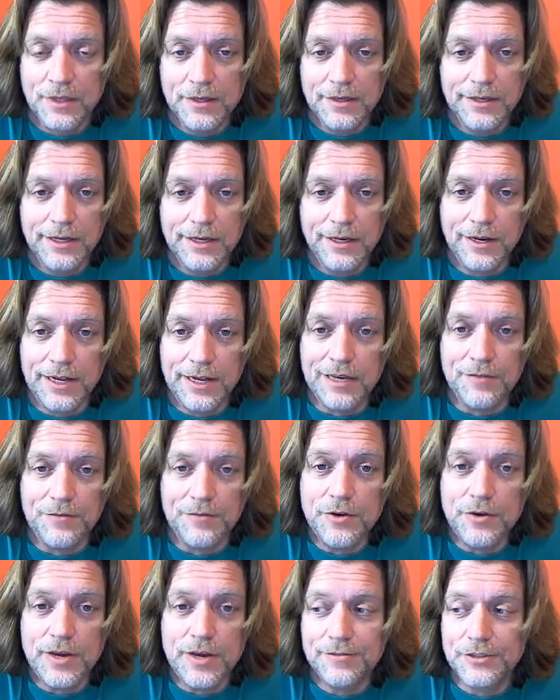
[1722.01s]
You know, like if
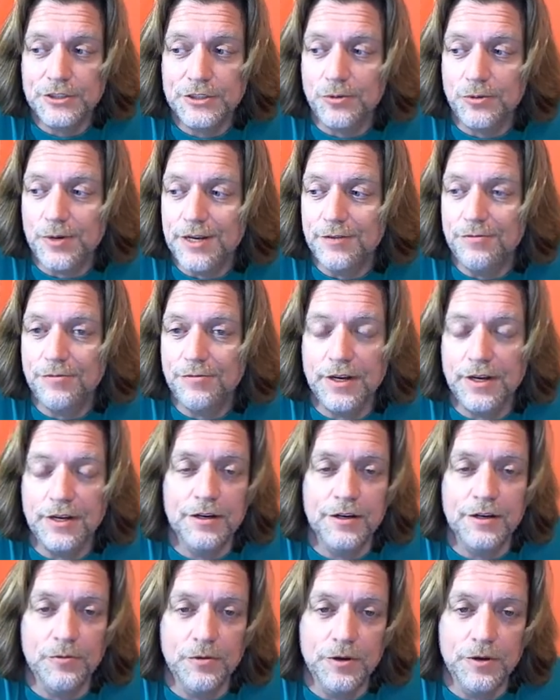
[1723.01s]
you have a tweed
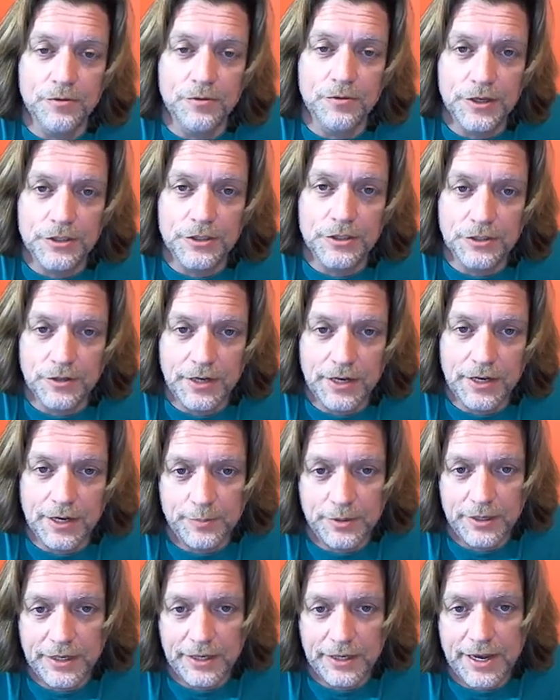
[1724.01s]
fender with original
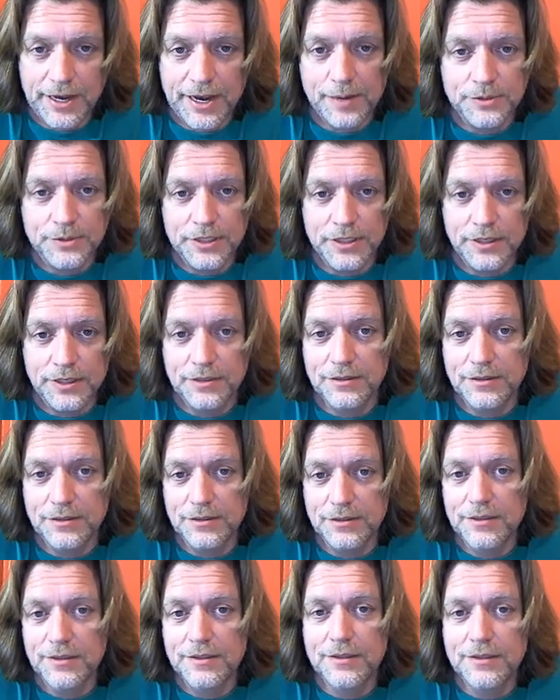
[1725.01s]
coupling caps in it,
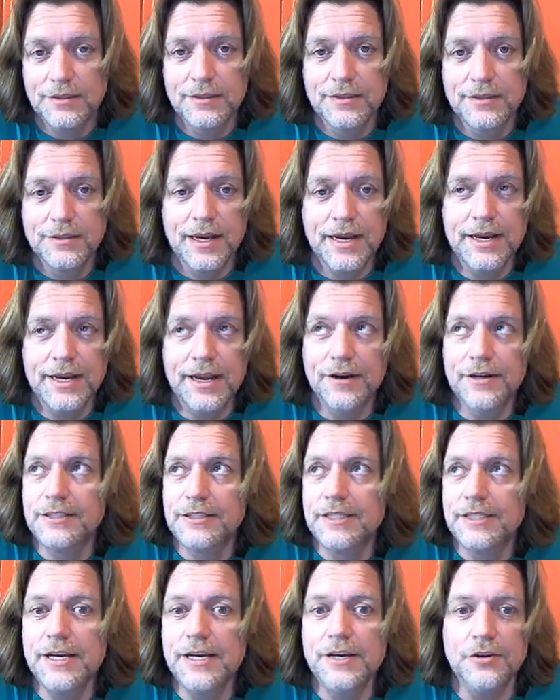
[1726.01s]
I
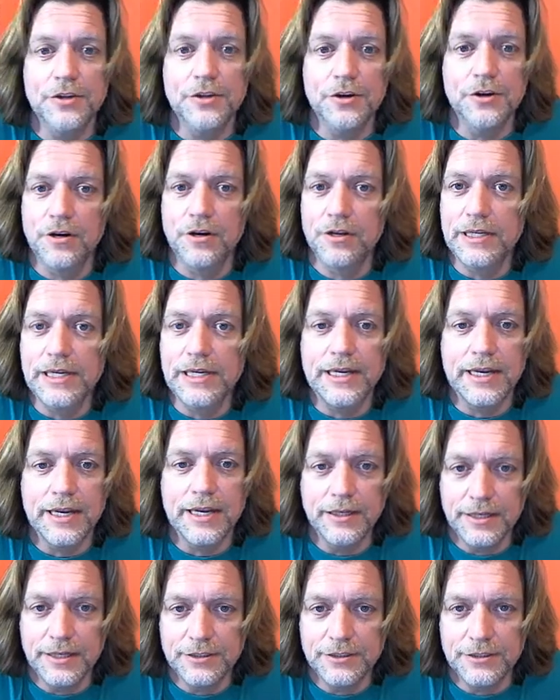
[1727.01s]
guarantee you they're all
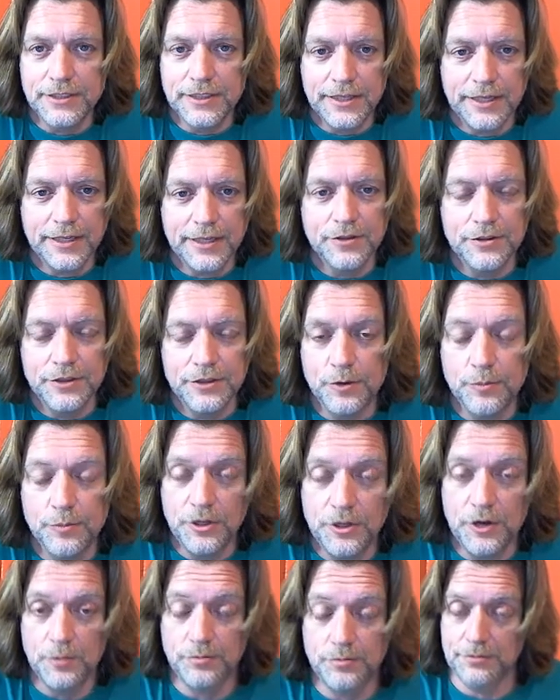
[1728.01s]
leaking DC, and their
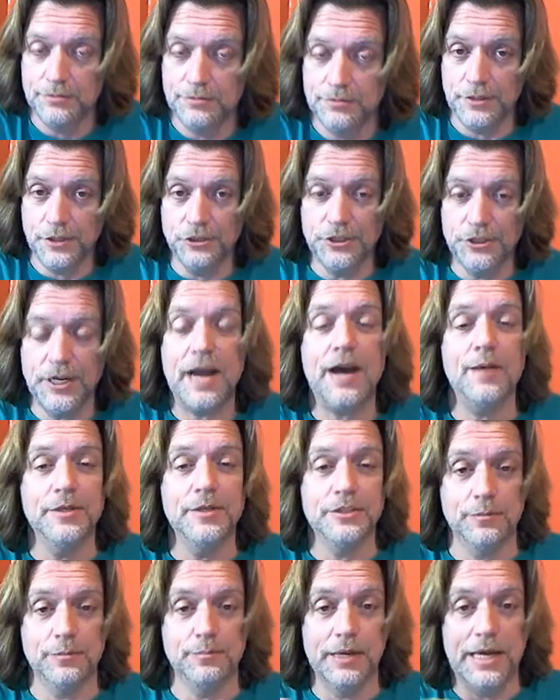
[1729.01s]
their their job
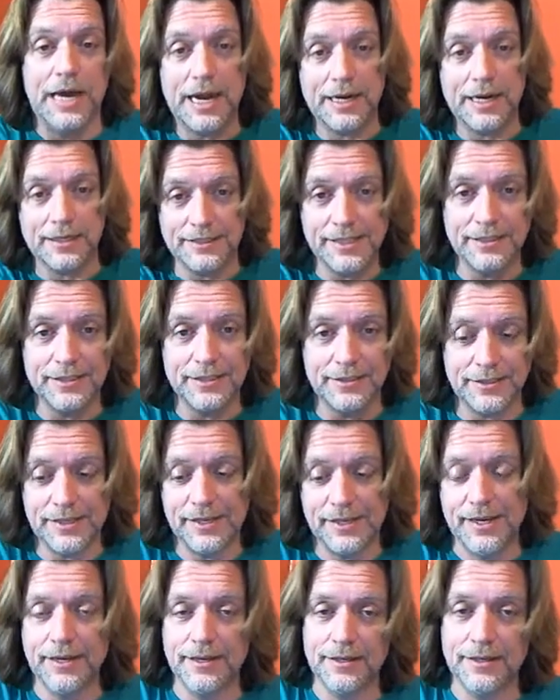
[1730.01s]
is to block
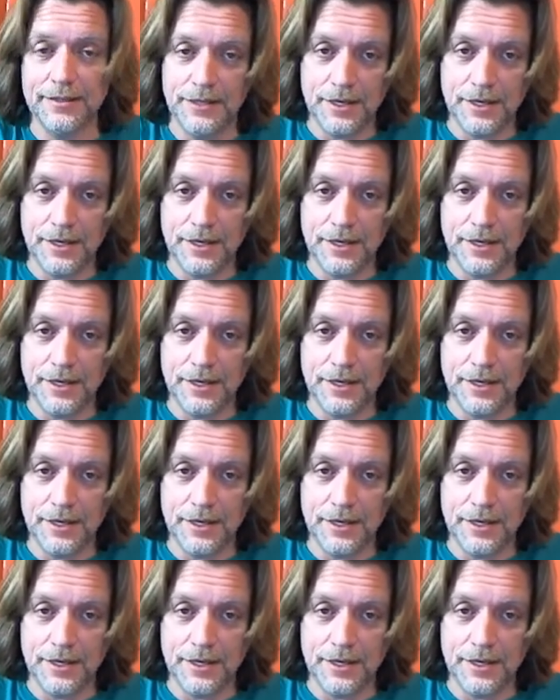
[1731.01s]
DC.